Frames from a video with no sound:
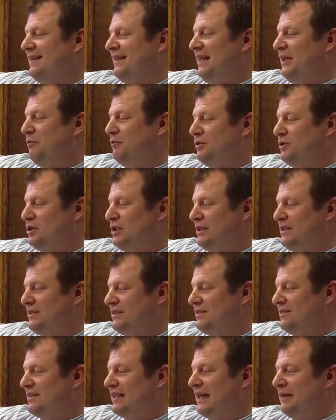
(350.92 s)
He was just
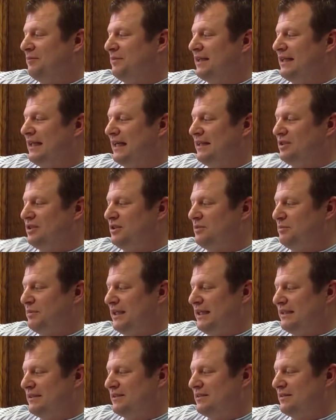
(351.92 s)
in time to catch the
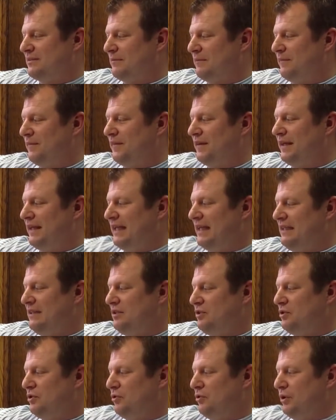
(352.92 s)
bus. He
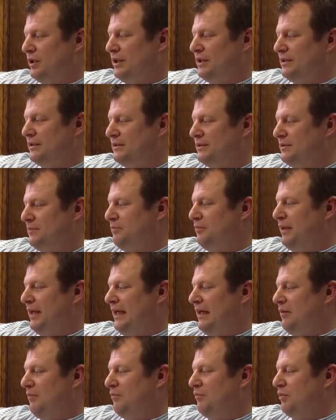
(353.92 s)
scooted,
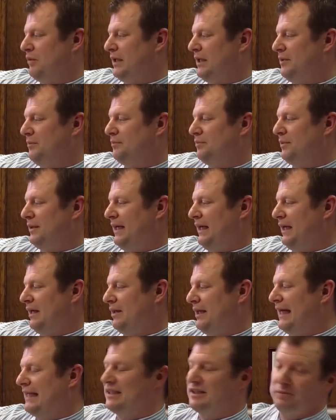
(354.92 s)
pink, plump, and
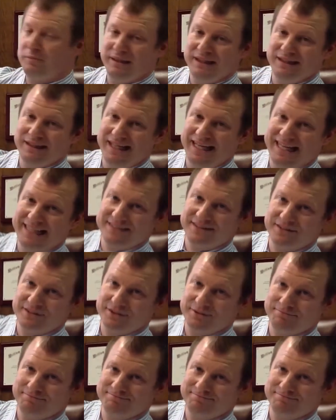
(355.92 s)
glad to be last.